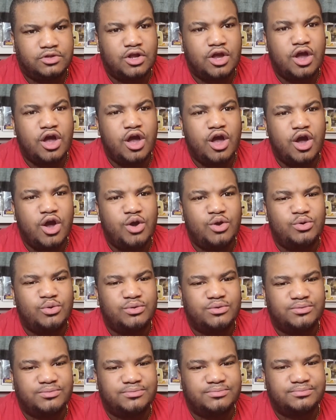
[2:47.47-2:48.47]

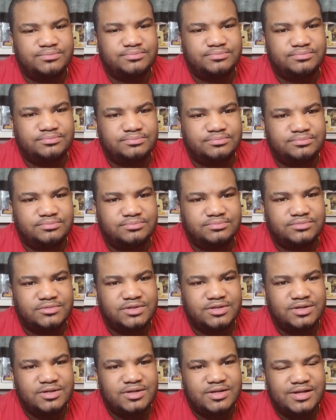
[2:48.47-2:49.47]
No!
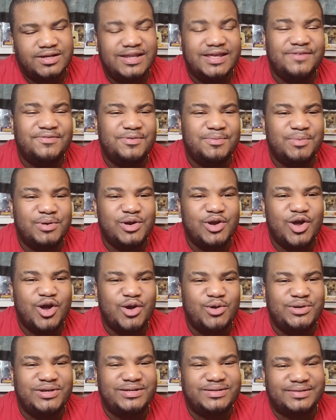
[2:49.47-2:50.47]
Leave him
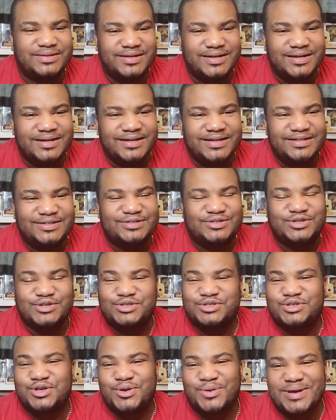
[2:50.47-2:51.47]
alone. He, he's
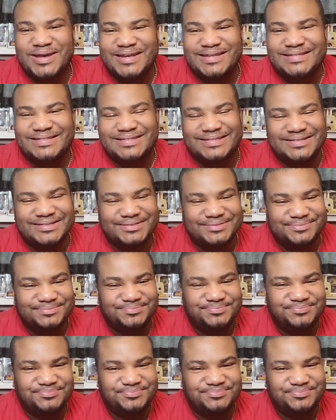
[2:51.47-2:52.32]
just so innocent.